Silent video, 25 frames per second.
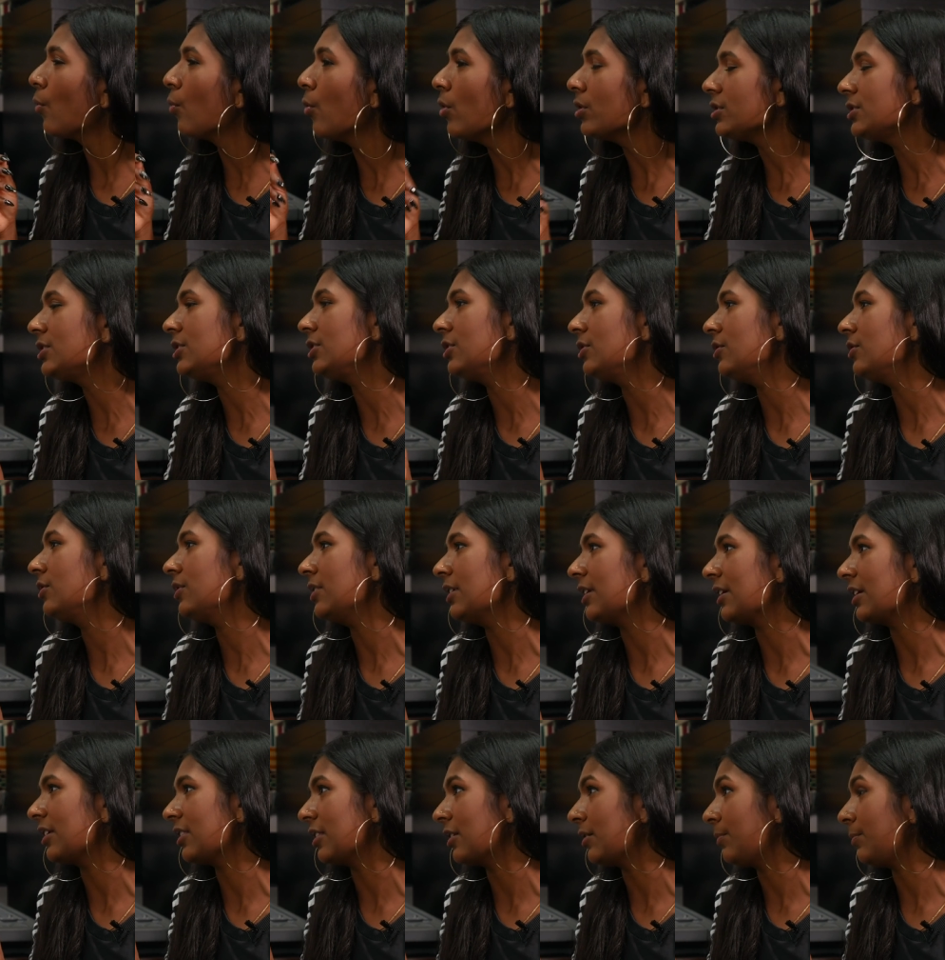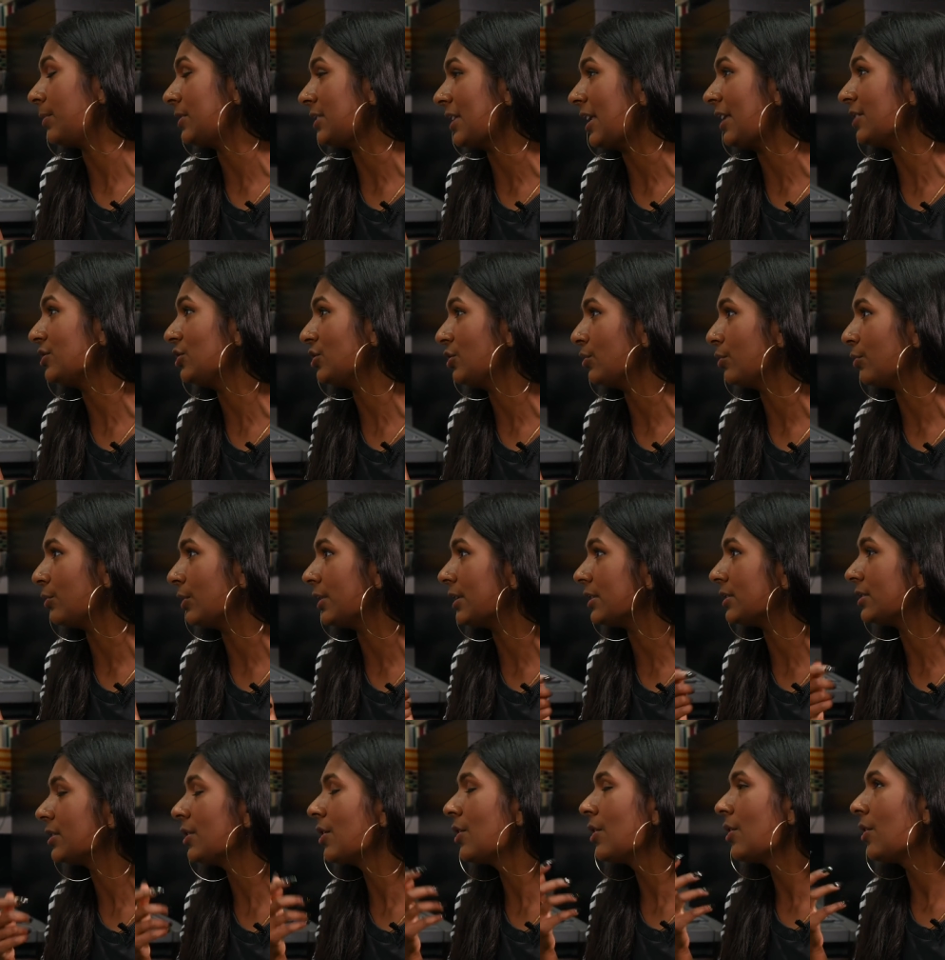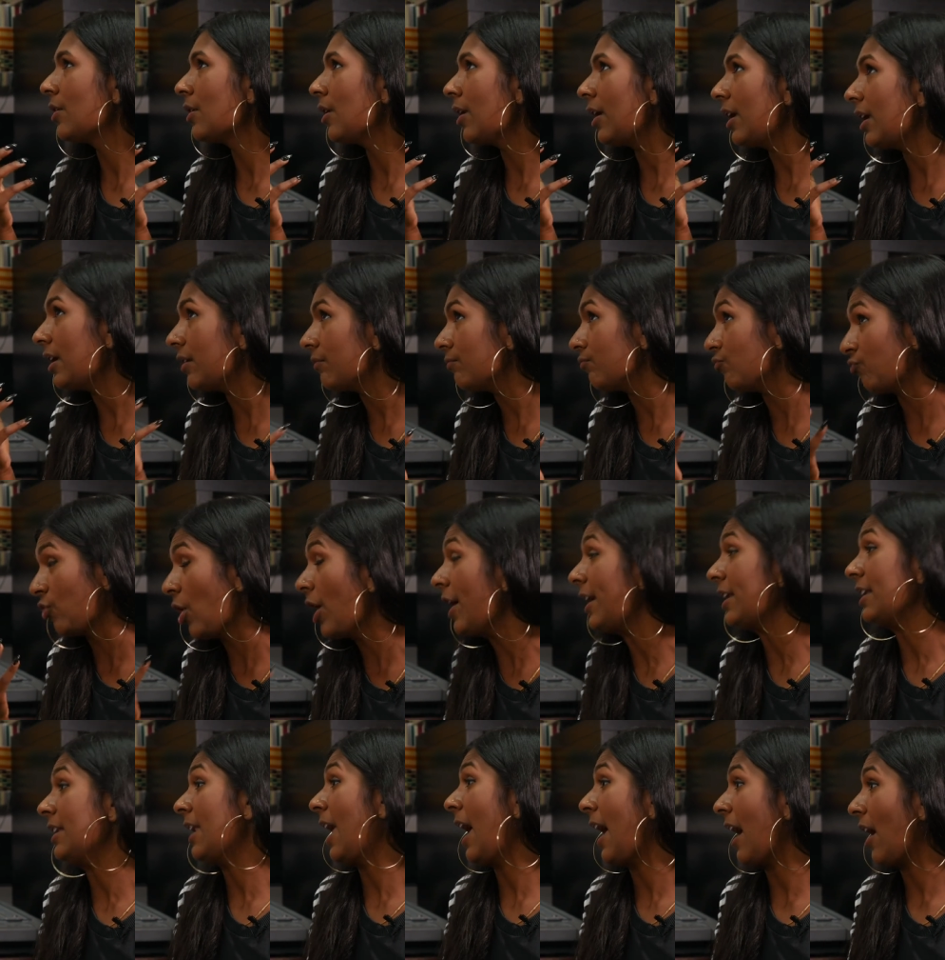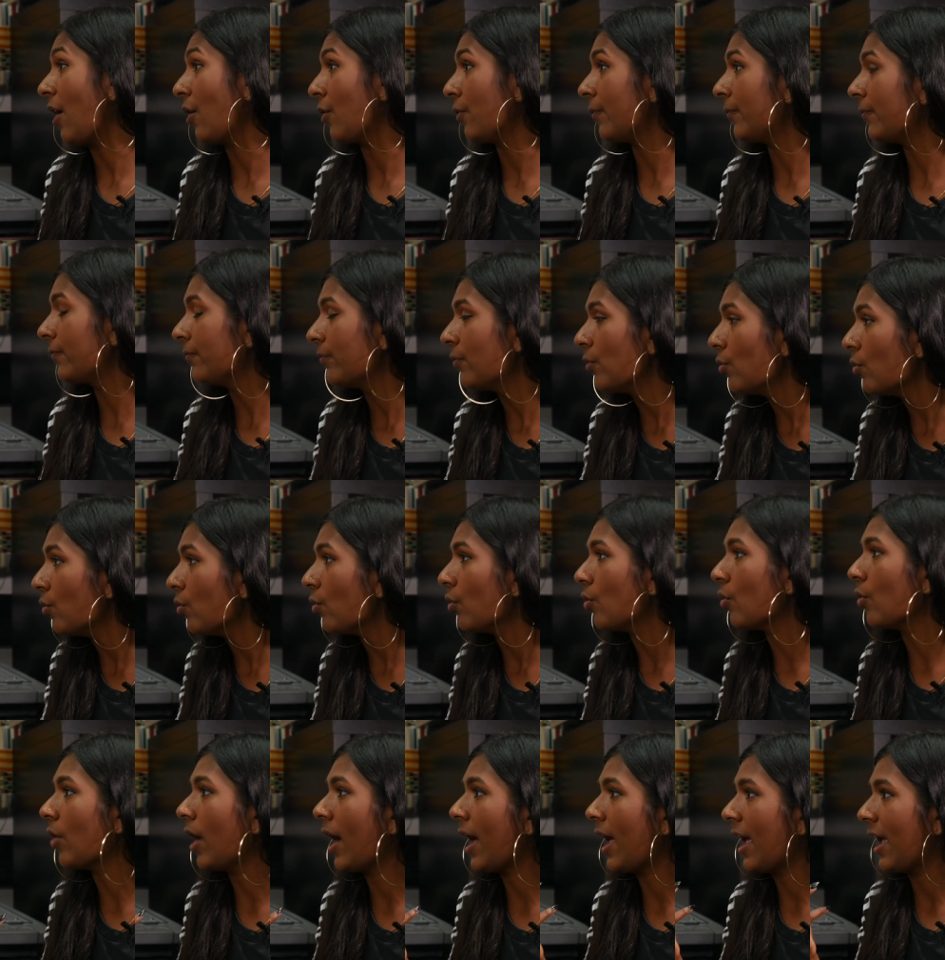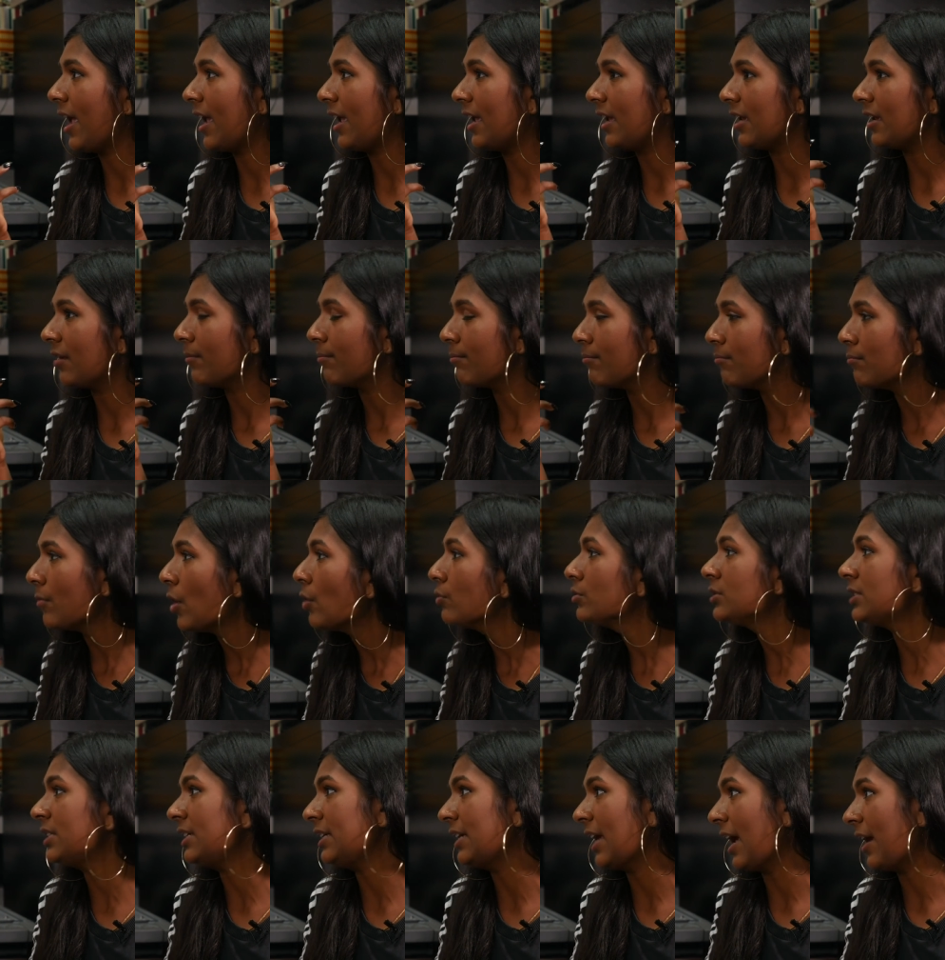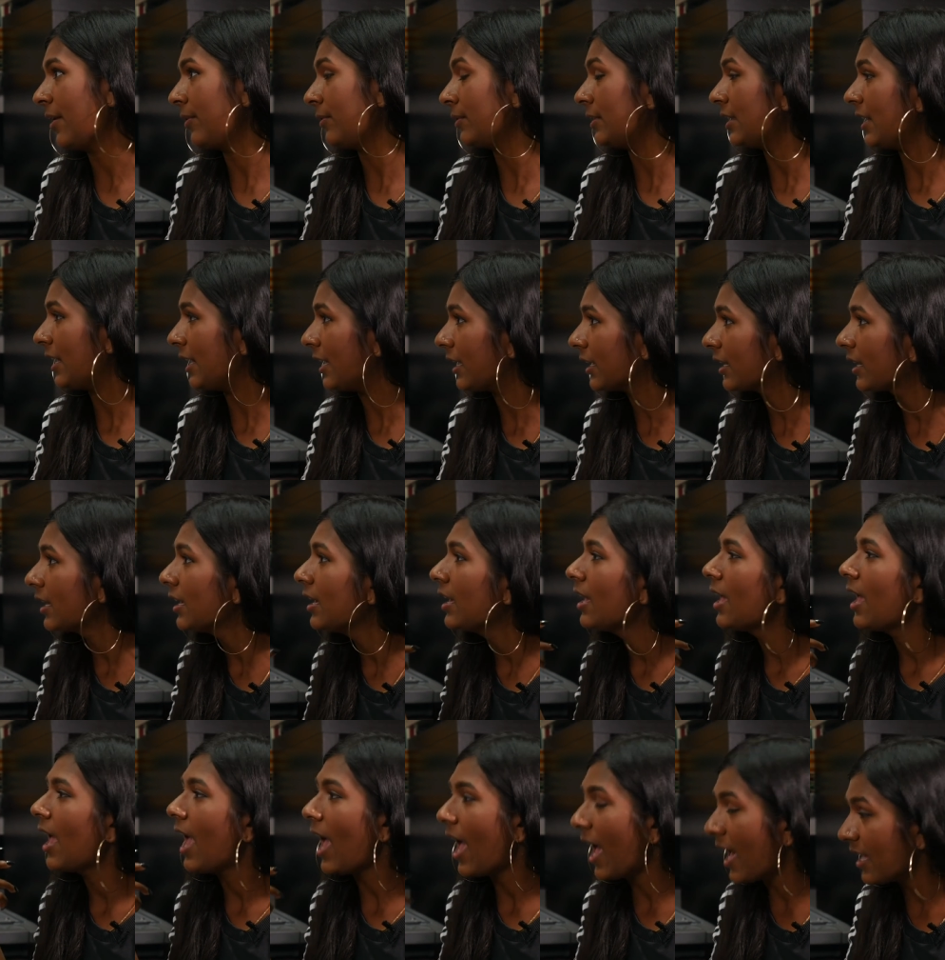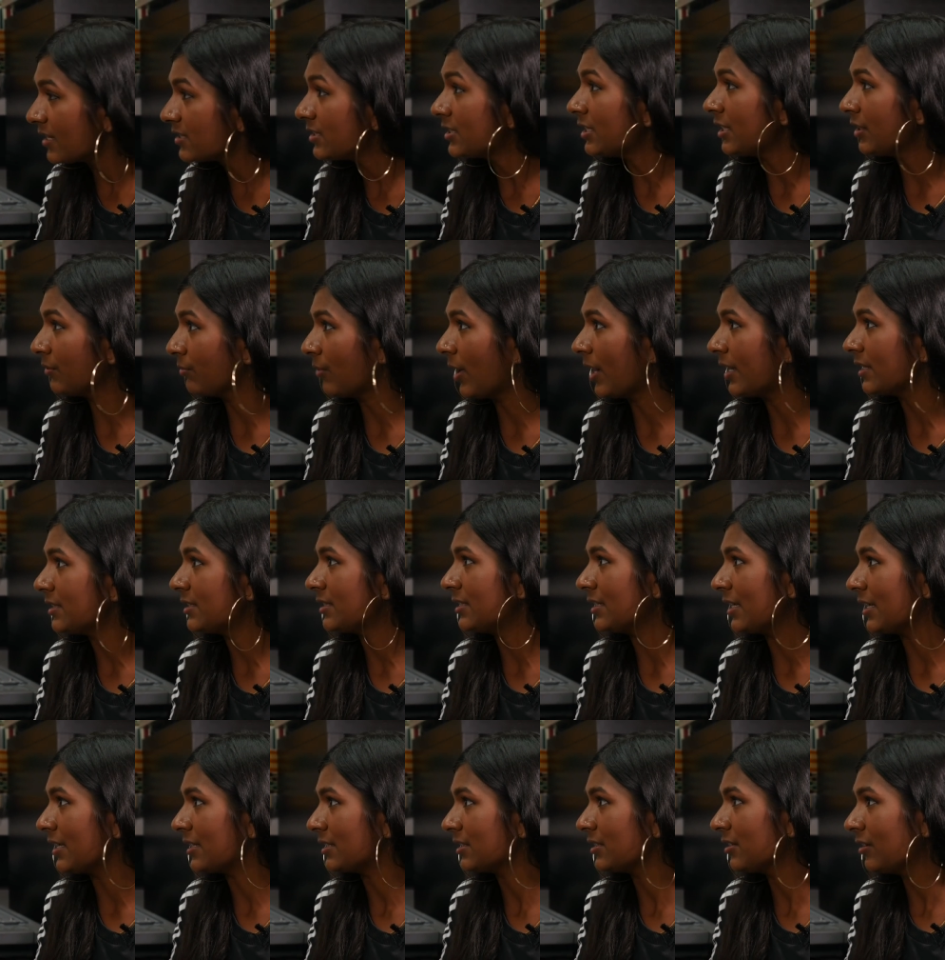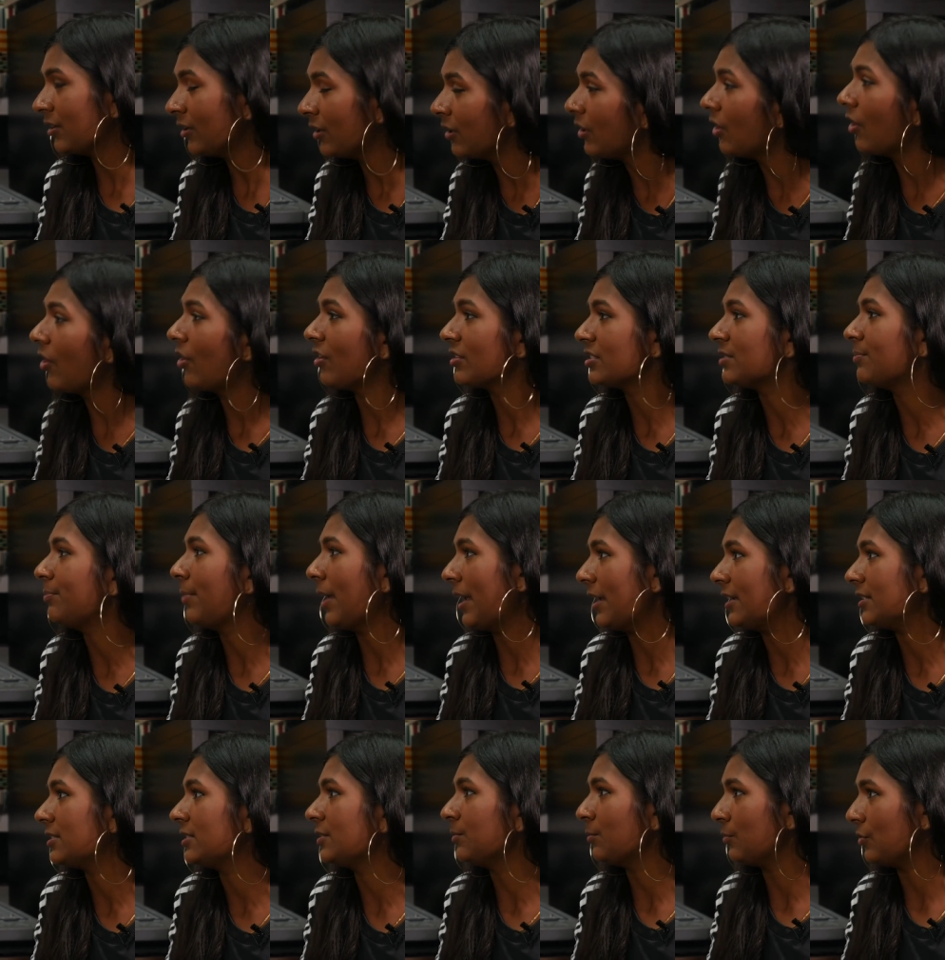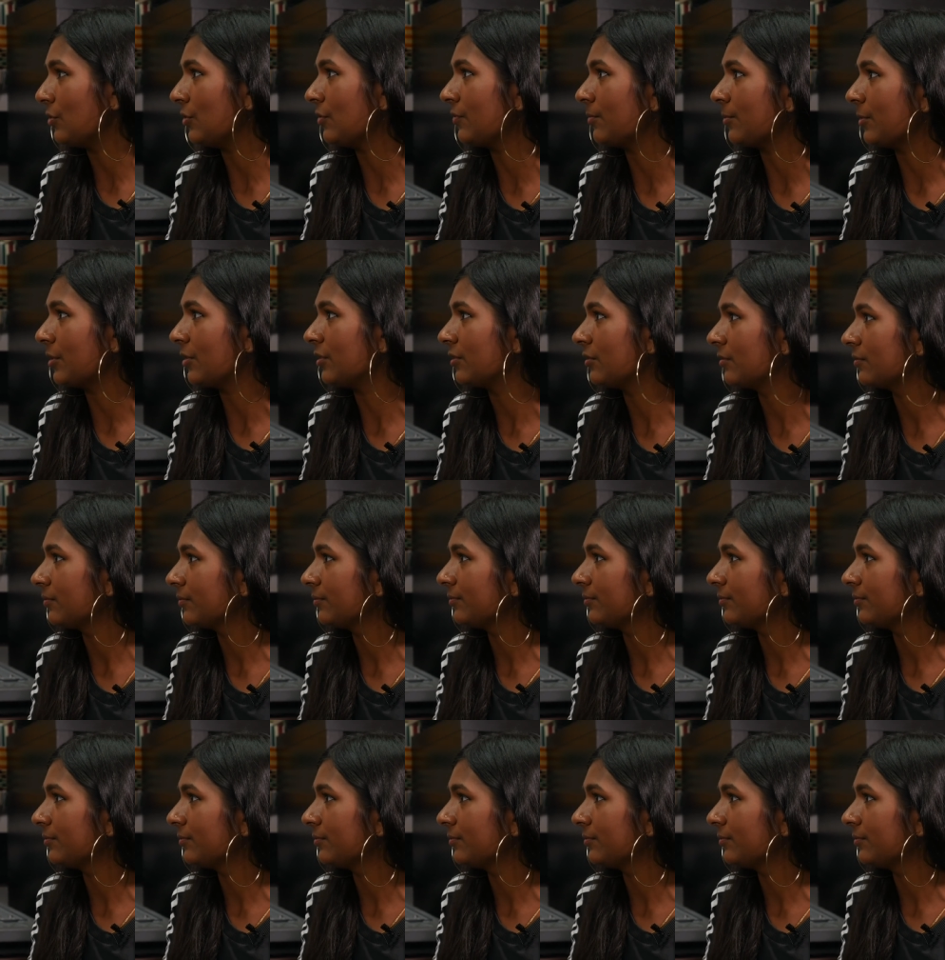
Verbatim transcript: What do you think the potential is right now for a multi ethnic, anti racist, class based movement?